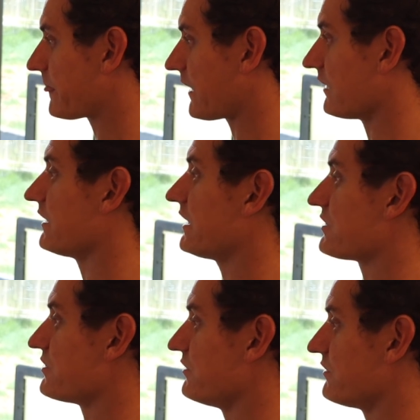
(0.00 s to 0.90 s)

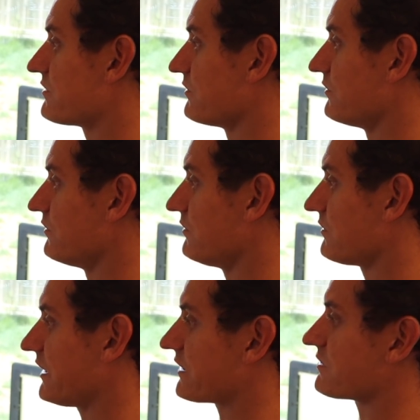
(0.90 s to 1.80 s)
allows you to
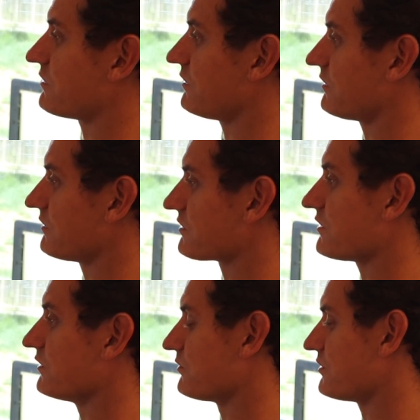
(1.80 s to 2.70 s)
execute the
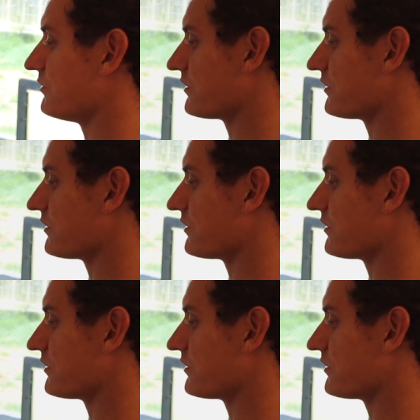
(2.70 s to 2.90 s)
skills you